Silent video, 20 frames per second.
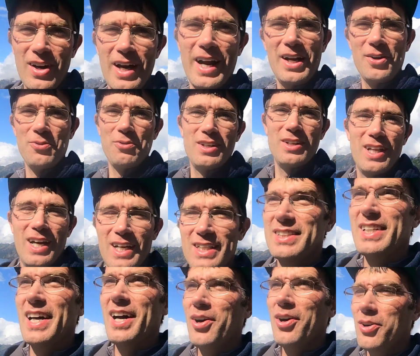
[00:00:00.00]
I didn't
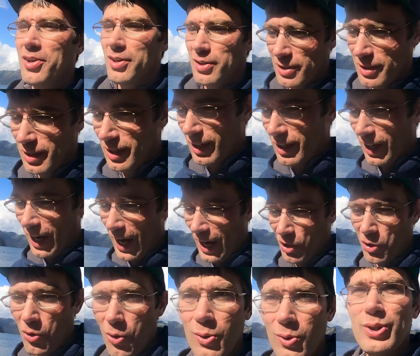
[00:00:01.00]
realize how kind
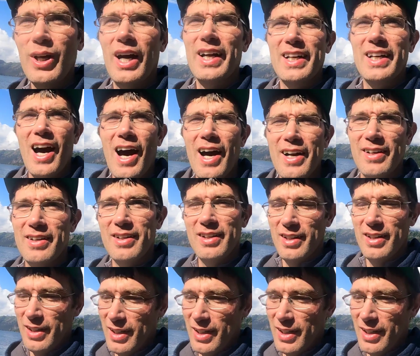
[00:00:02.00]
of cold I'd gotten.